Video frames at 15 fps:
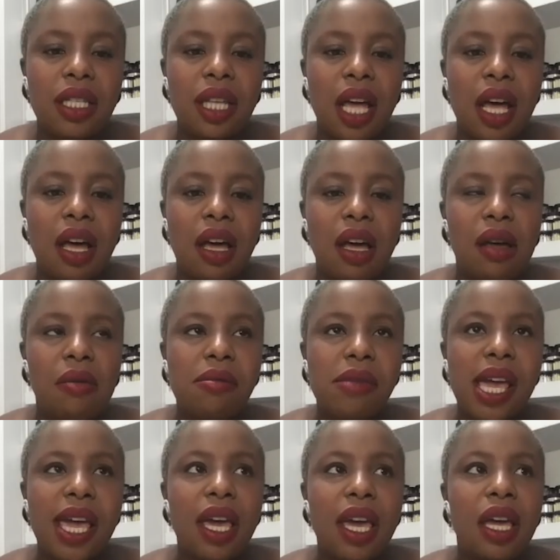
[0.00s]
um,
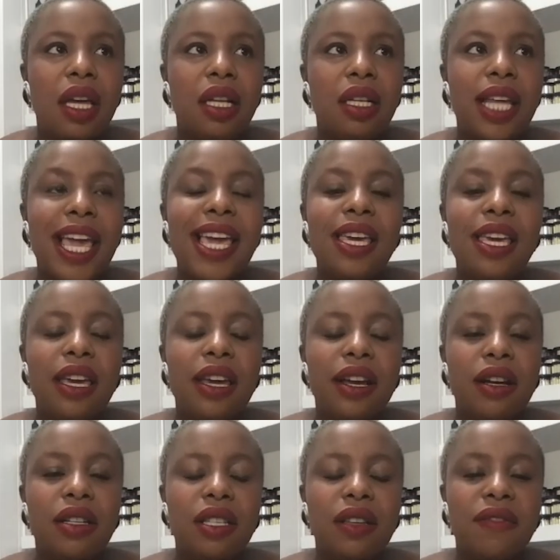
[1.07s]
and eight
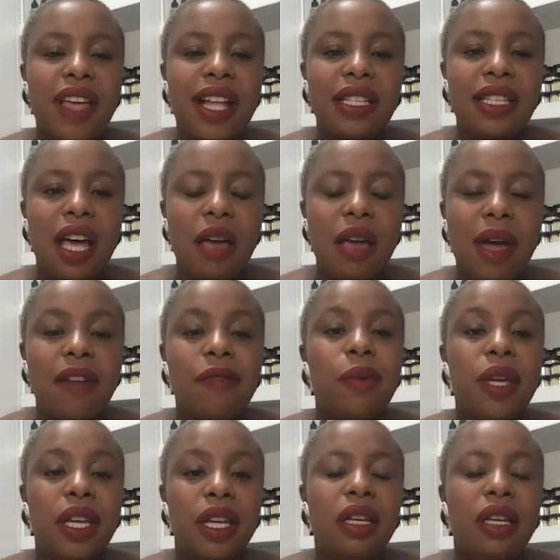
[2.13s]
years of that time, I've
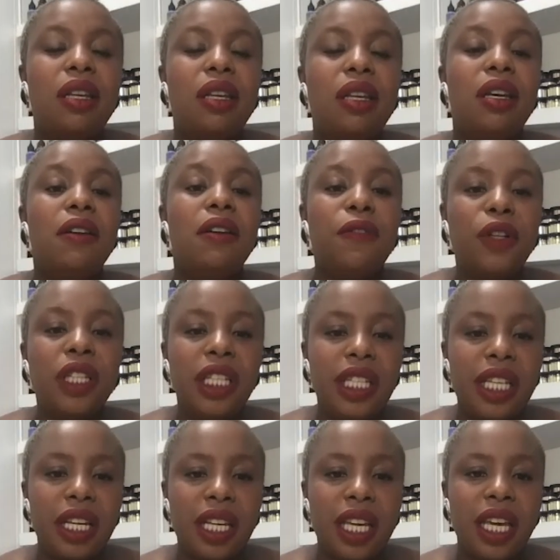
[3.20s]
been fully
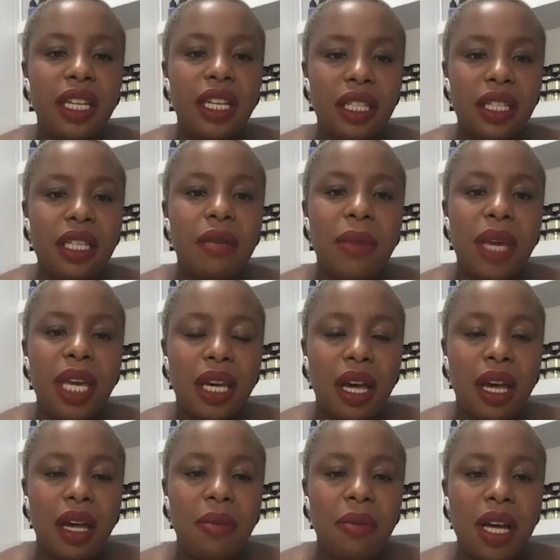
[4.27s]
dedicated to
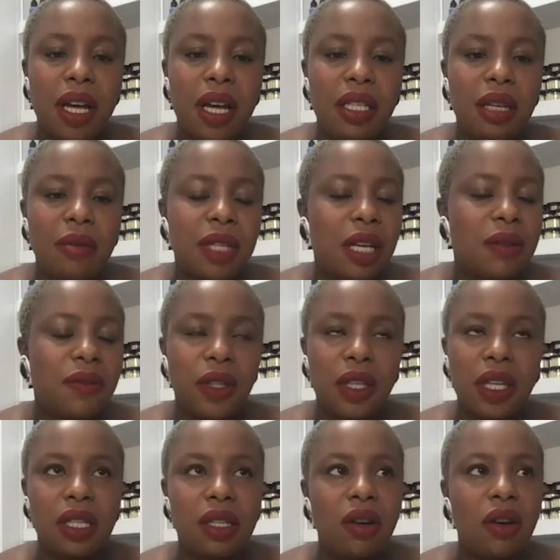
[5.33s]
makeup, uh, sometimes fully
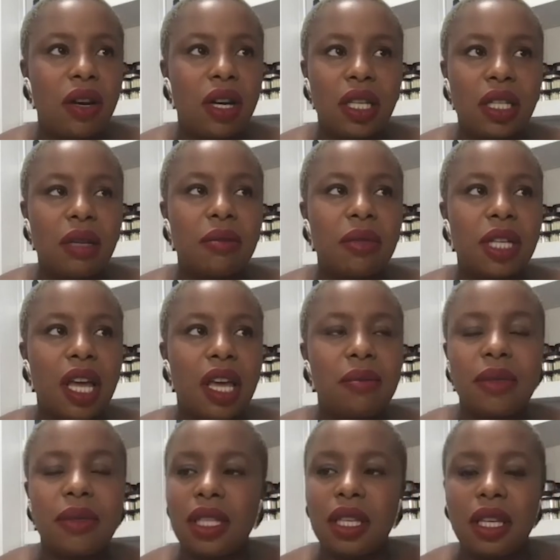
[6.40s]
as an artist,
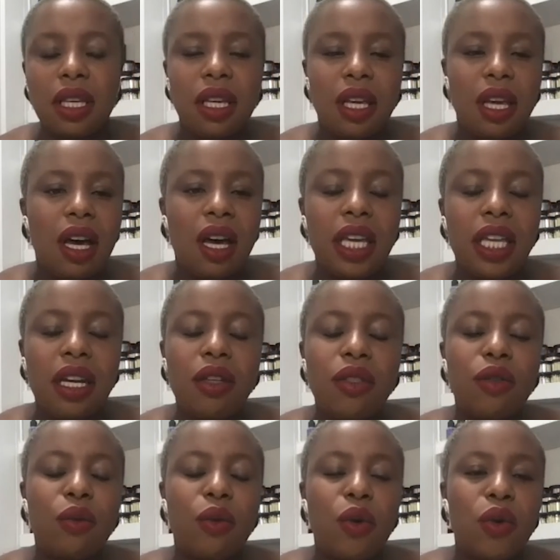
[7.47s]
sometimes uh, in
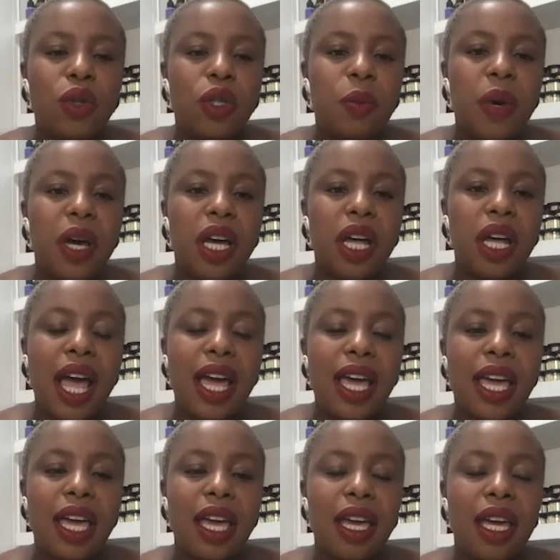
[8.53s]
other roles. But
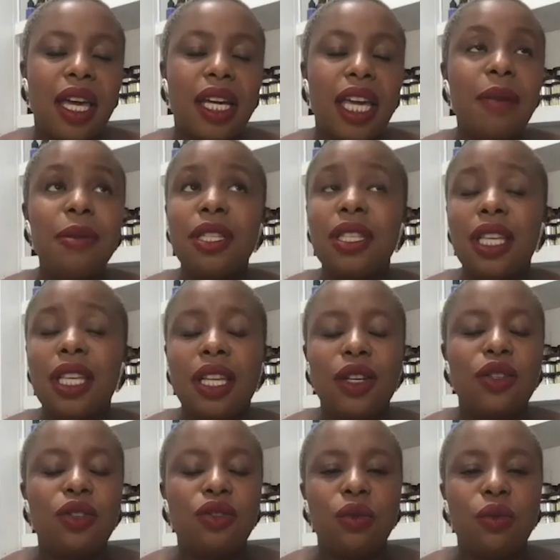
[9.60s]
I came into the
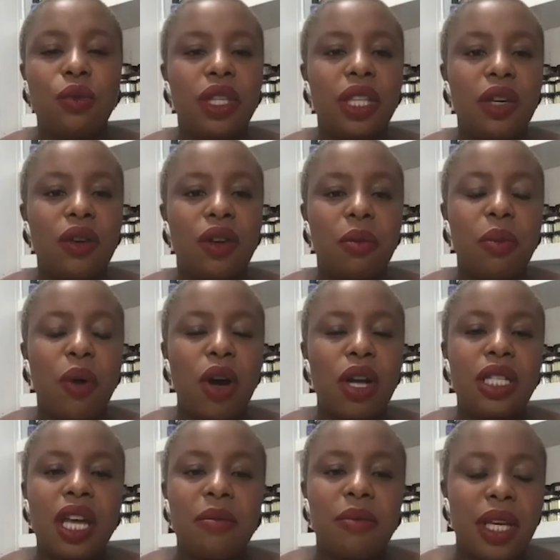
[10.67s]
industry really on a part
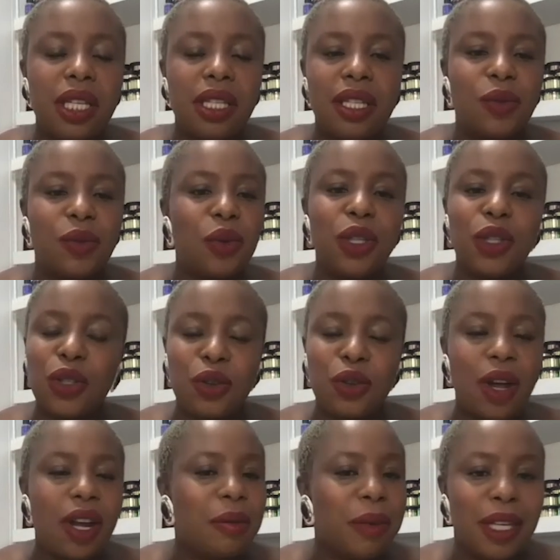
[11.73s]
time basis, really just
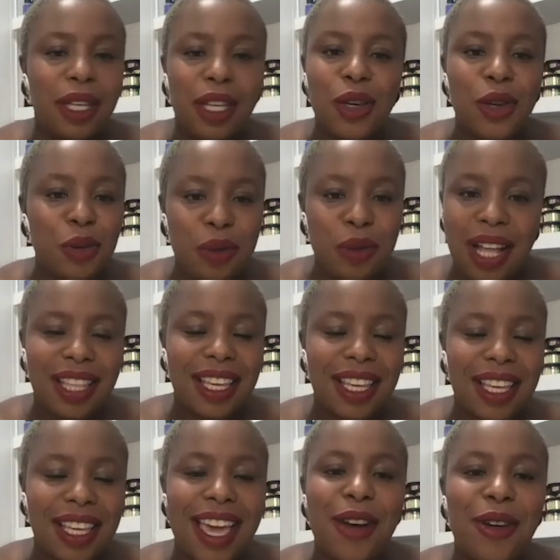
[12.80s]
trying to be cute at the
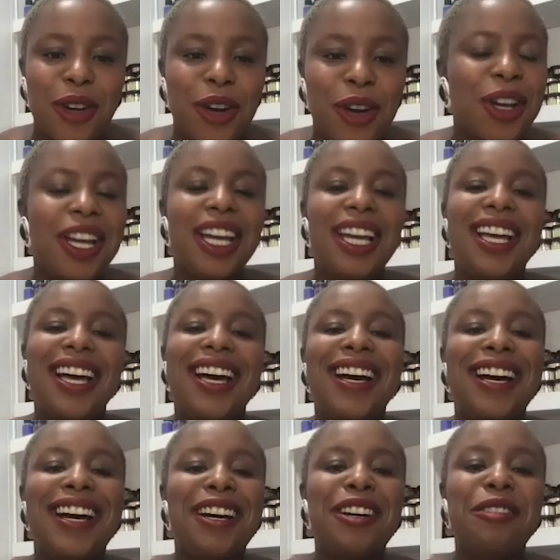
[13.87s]
counter.
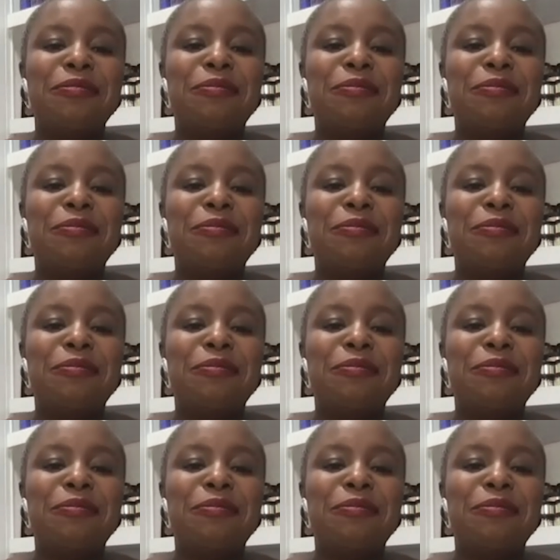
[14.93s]
As um, are.